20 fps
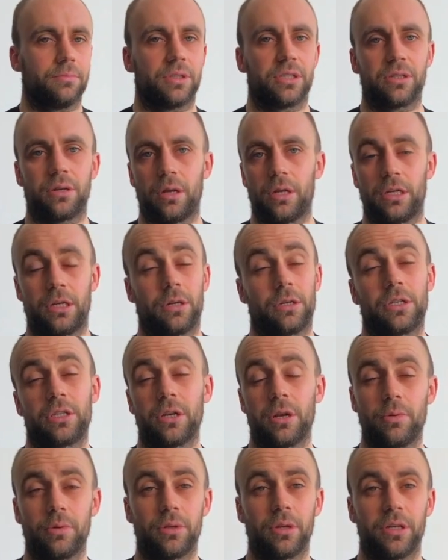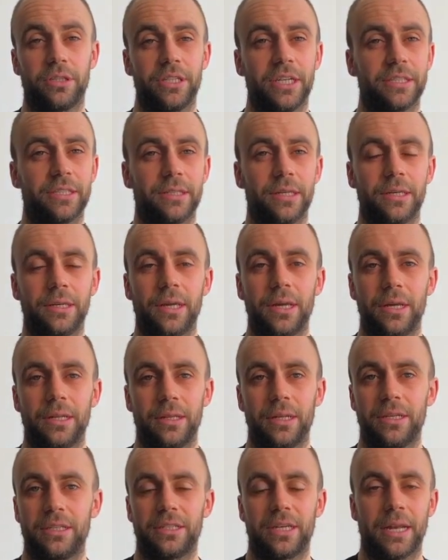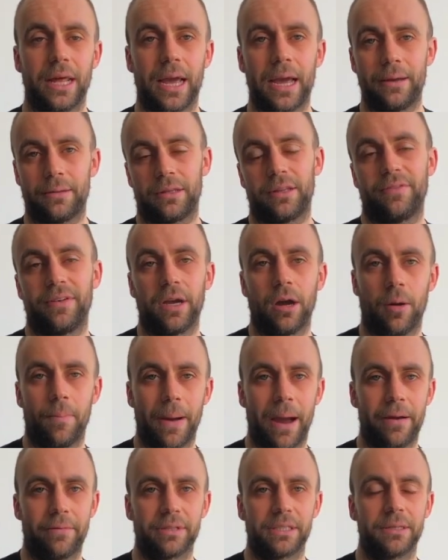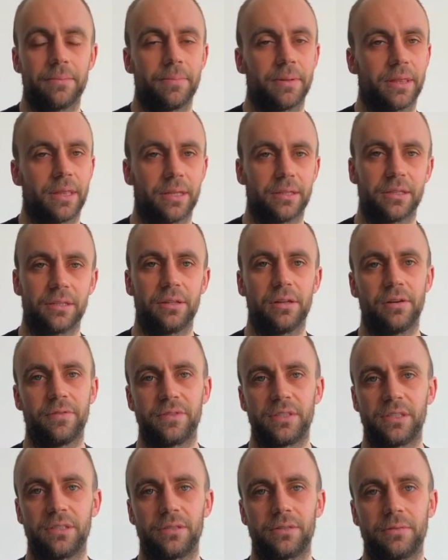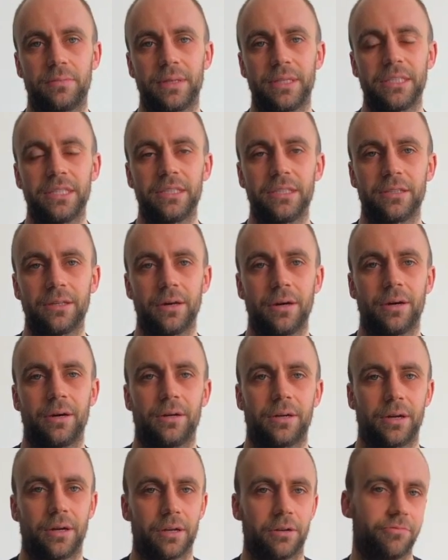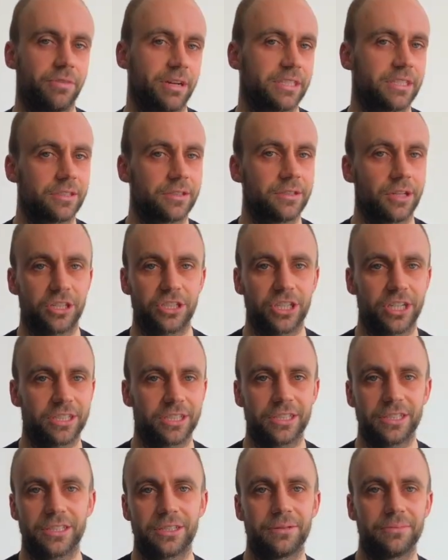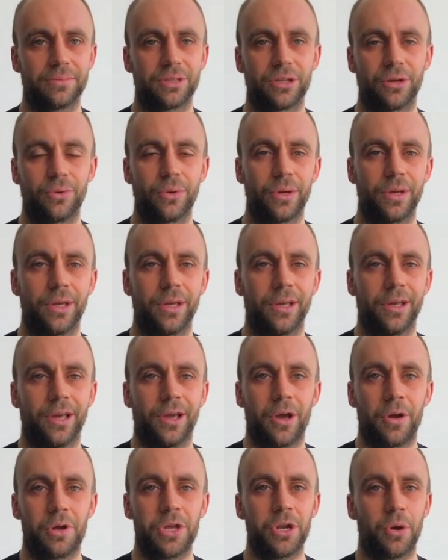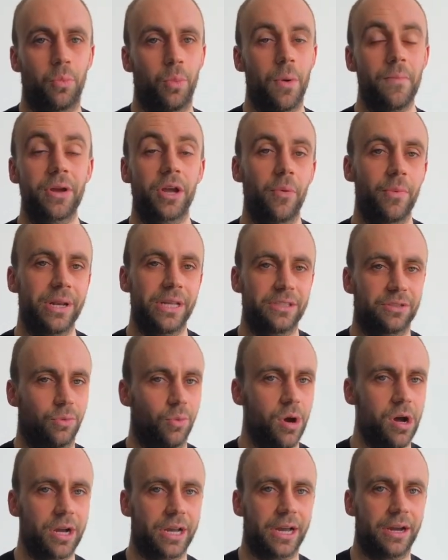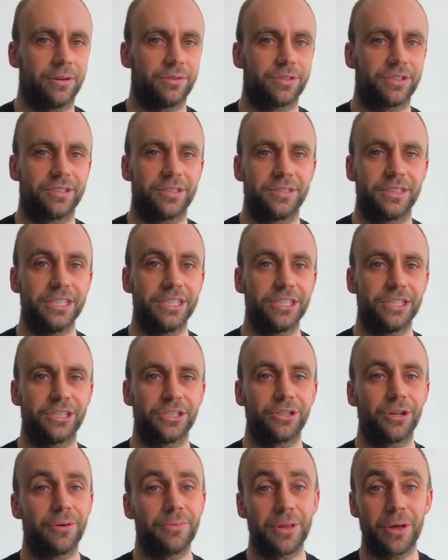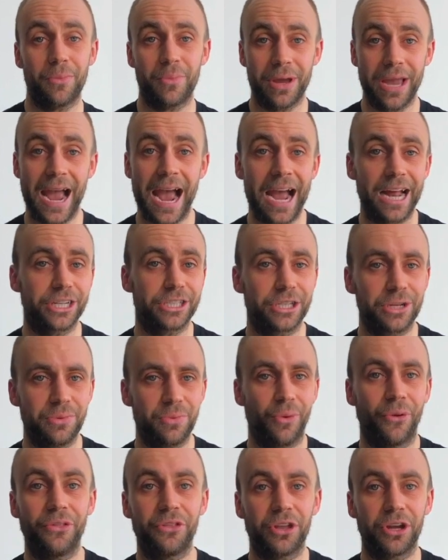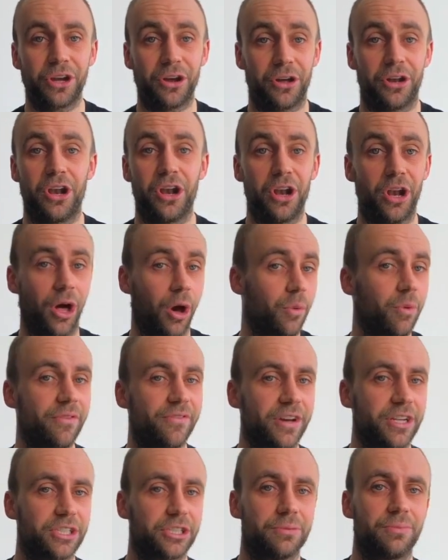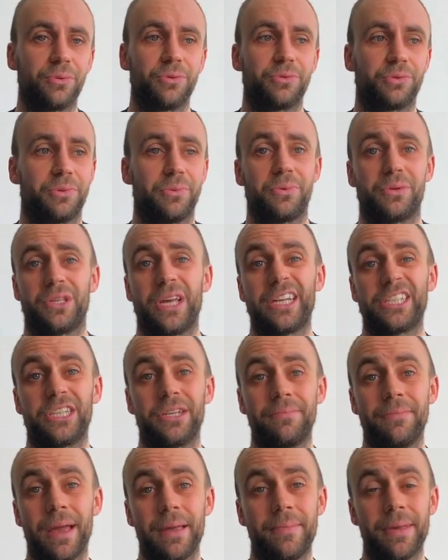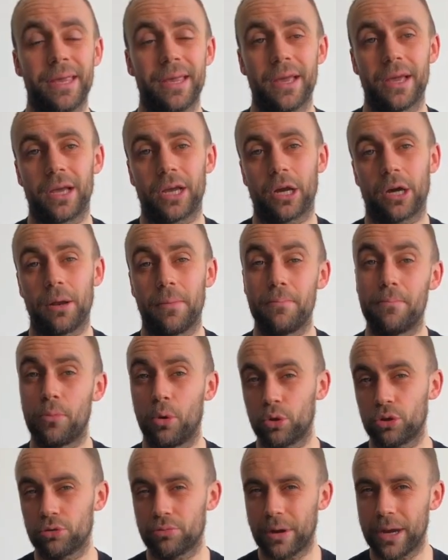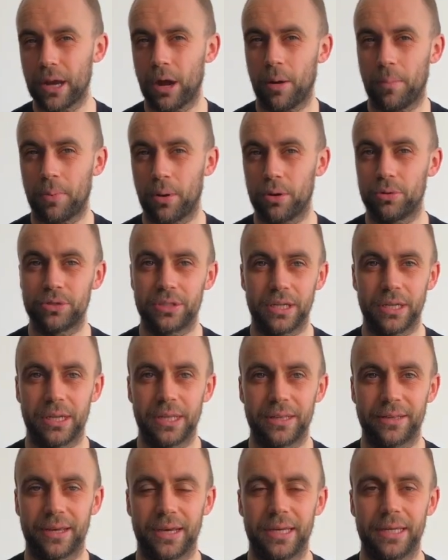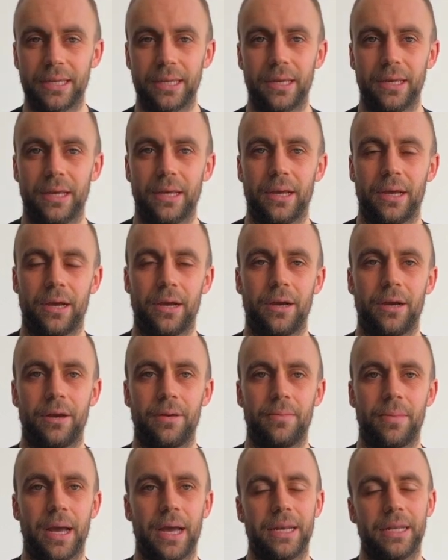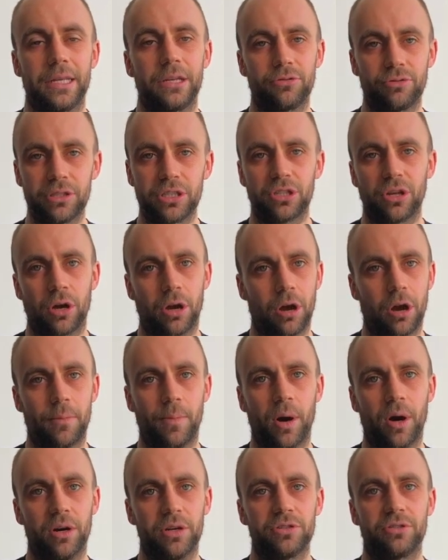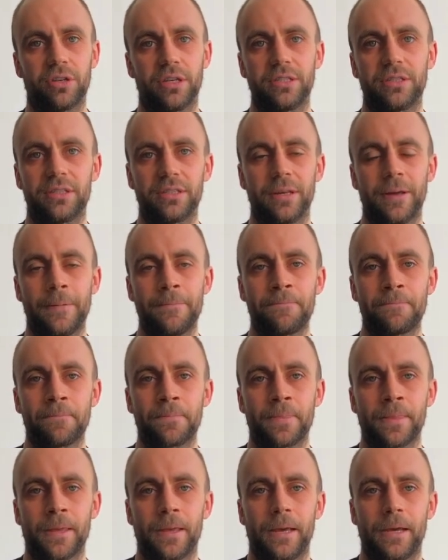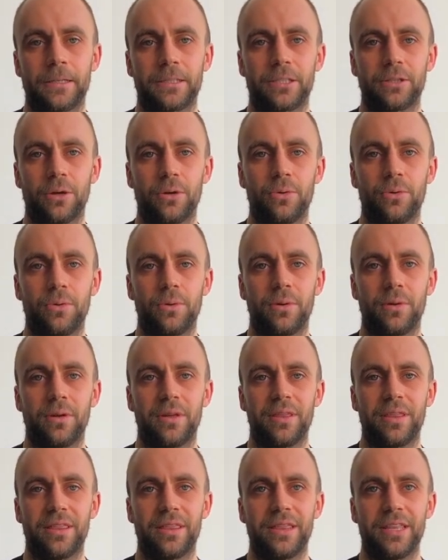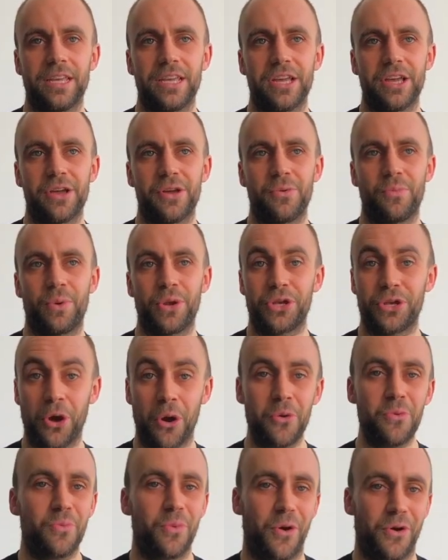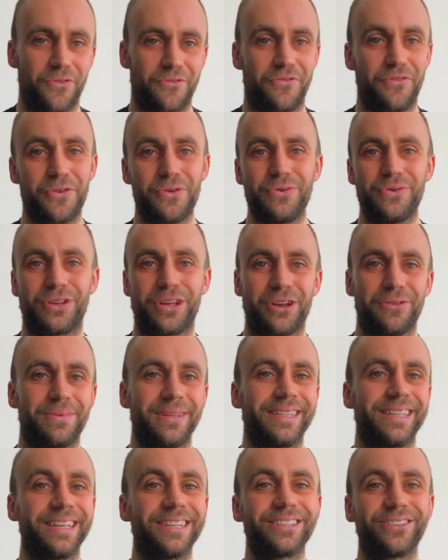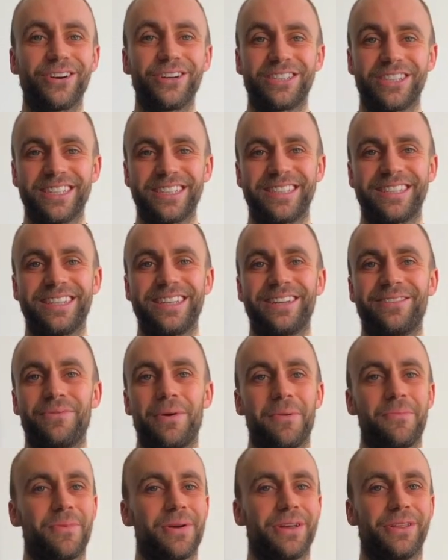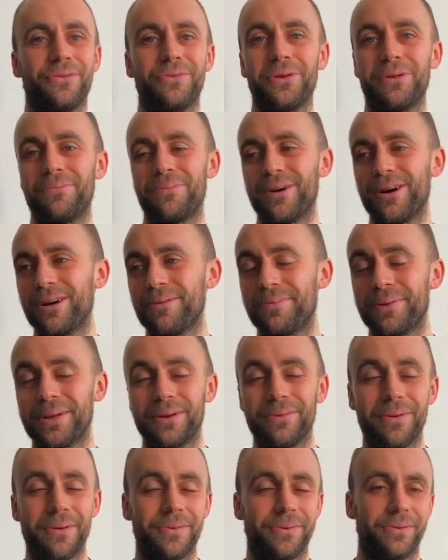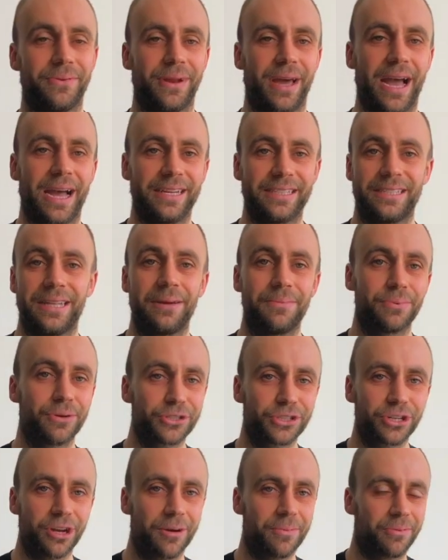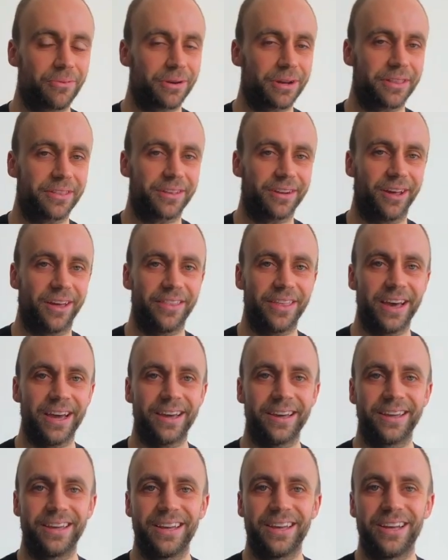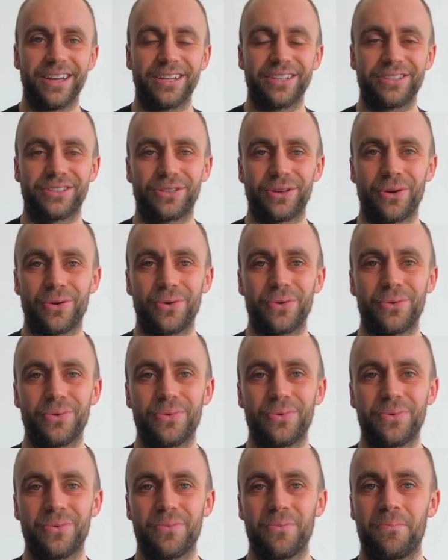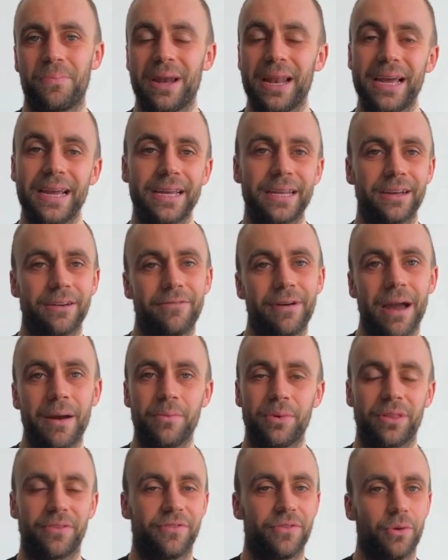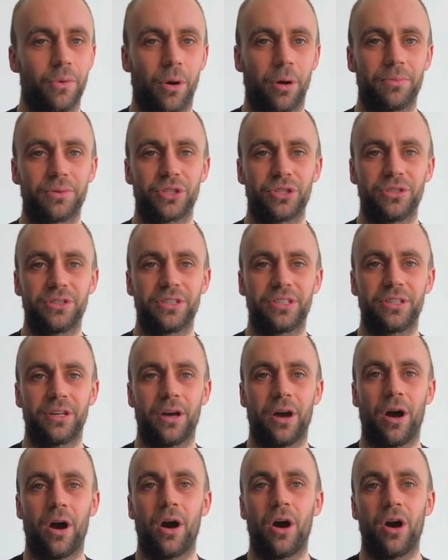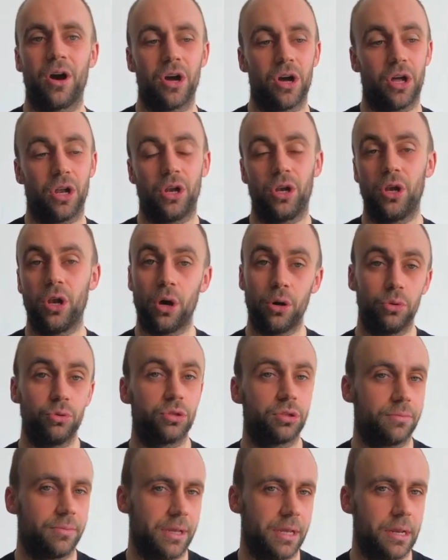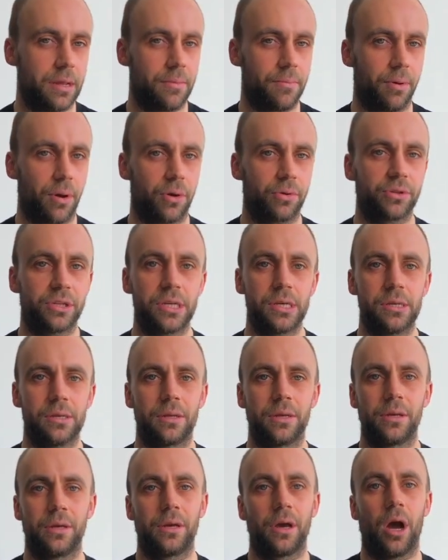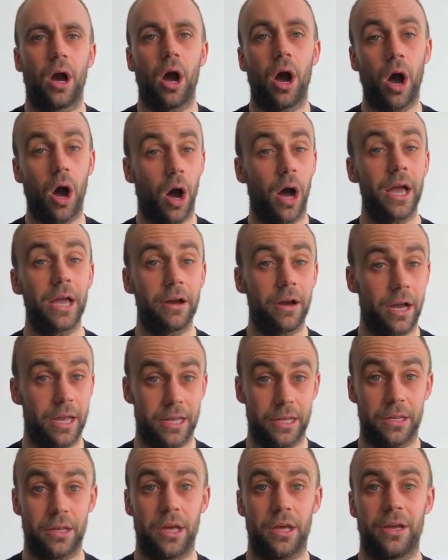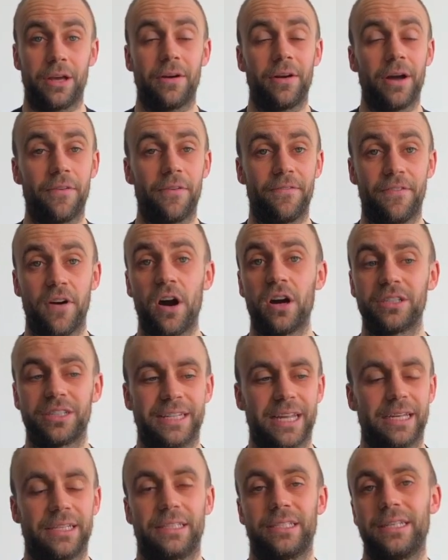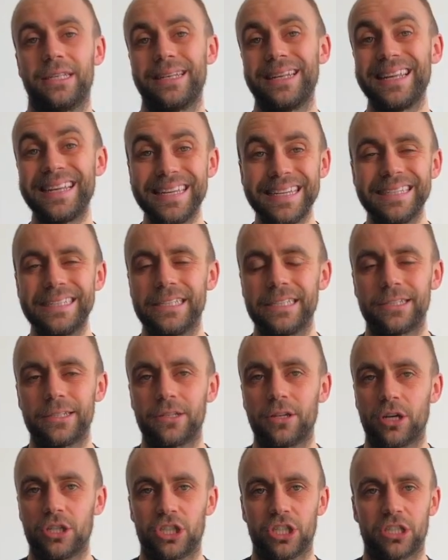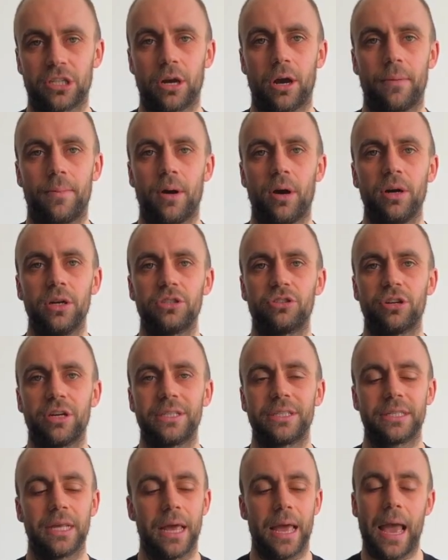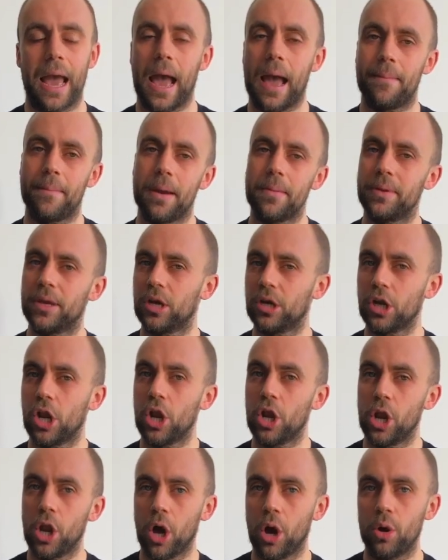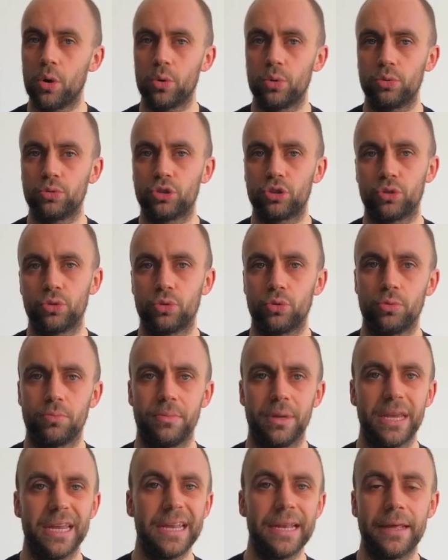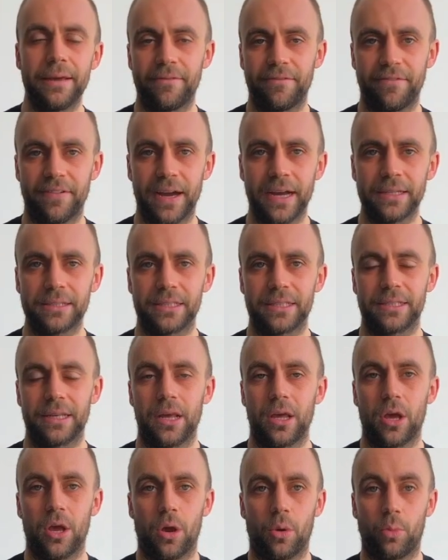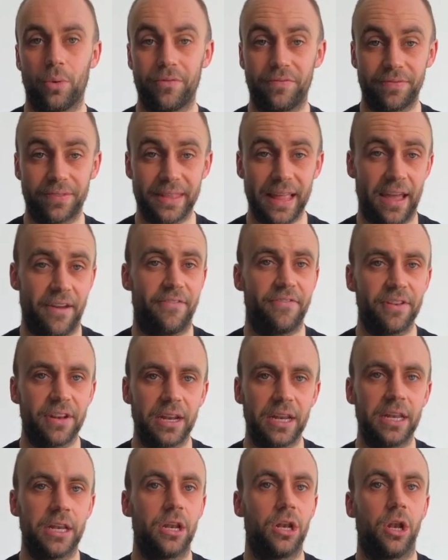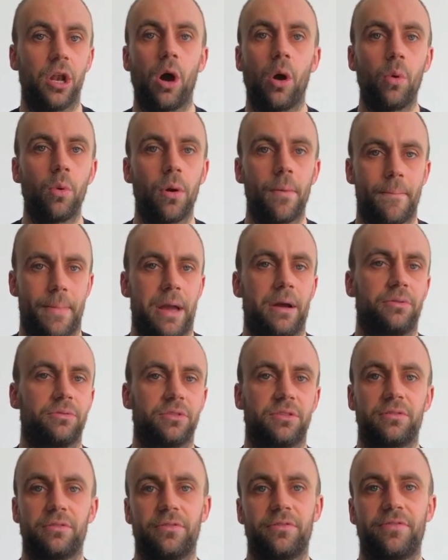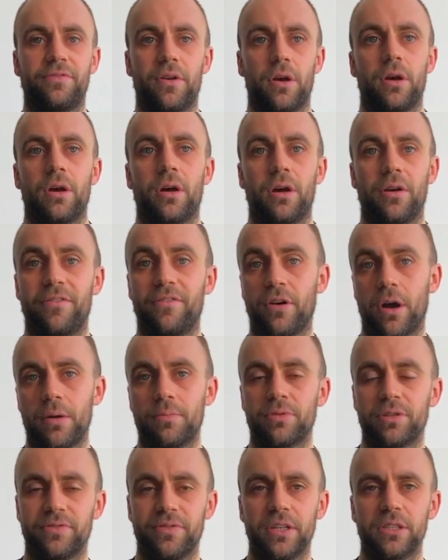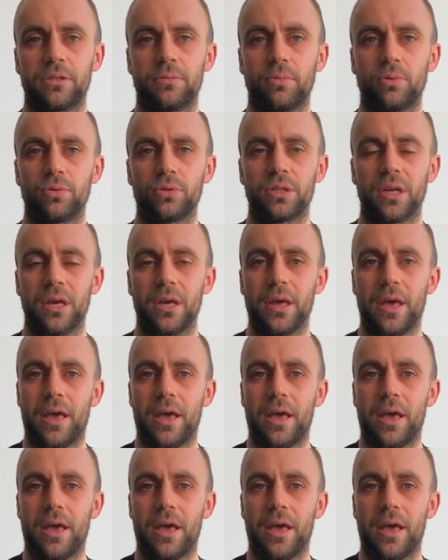slightly kind of slower digesting, then it's going to activate our parasympathetic nervous system. And this is our kind of rest and digest system. So, when we're going into workouts, this is the time that we actually want to kind of lower vegetables. We want to actually maybe kind of moderate our protein intake and increase our carbohydrates. So we don't want food going to be digesting when we're doing a burpee, or when we're doing a handstand push-up or anything like that. So playing around with a few options that are low to medium protein, higher in fast-acting, easy to digest carbohydrates, and maybe kind of low to medium fats with definitely low amounts of fibrous vegetables.